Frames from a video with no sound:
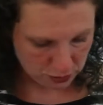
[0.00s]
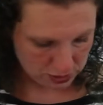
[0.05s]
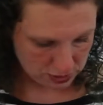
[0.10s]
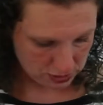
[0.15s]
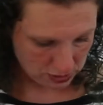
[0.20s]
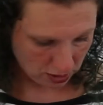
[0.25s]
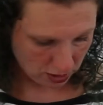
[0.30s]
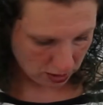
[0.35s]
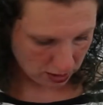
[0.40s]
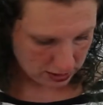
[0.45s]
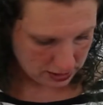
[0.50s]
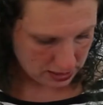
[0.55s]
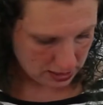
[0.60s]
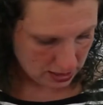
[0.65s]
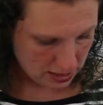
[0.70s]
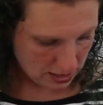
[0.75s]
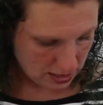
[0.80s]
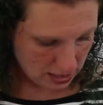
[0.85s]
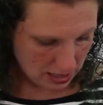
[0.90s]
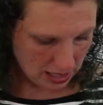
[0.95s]
skirt.
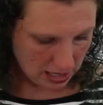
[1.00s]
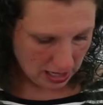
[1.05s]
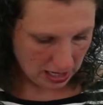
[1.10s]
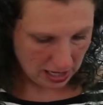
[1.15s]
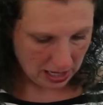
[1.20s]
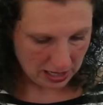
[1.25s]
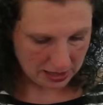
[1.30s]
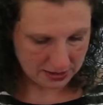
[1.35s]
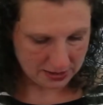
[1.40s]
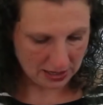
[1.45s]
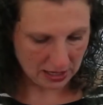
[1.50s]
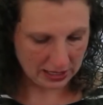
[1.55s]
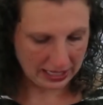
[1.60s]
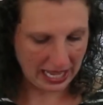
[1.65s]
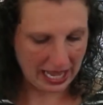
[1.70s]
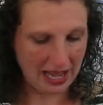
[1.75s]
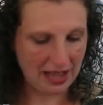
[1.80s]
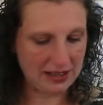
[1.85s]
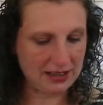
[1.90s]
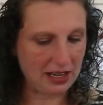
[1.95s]
And
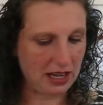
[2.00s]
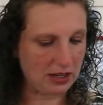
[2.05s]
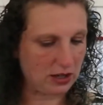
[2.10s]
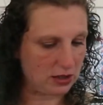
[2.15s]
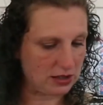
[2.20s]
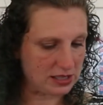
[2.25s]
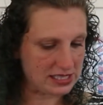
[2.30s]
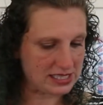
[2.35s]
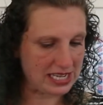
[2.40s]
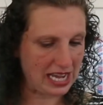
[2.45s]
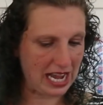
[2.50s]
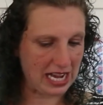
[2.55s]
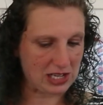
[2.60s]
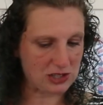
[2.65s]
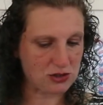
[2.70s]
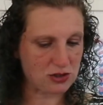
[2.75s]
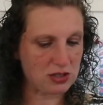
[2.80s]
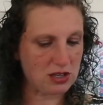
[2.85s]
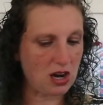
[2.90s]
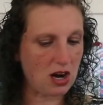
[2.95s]
again, I got this in an
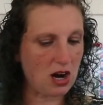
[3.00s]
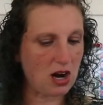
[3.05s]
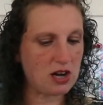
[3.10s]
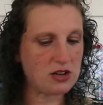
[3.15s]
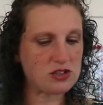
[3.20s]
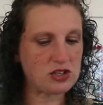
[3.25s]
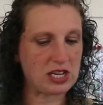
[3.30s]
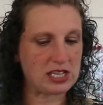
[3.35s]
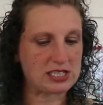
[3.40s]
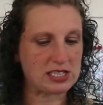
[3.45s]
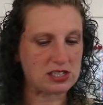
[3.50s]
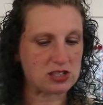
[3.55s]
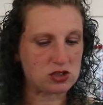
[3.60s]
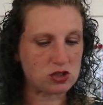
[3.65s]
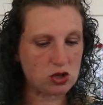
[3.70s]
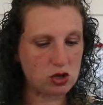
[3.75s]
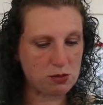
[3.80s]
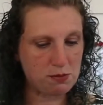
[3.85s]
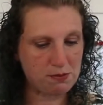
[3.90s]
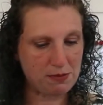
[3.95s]
extra large. It's a
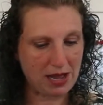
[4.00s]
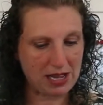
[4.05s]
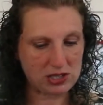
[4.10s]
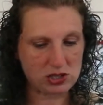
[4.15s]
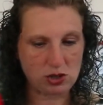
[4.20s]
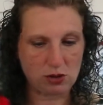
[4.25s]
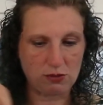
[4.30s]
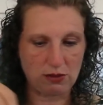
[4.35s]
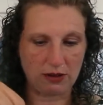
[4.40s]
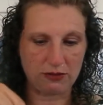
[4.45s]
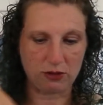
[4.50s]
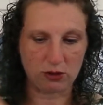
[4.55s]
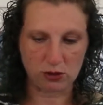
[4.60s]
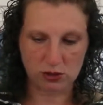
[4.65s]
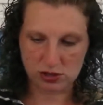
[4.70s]
scoop mesh ruffle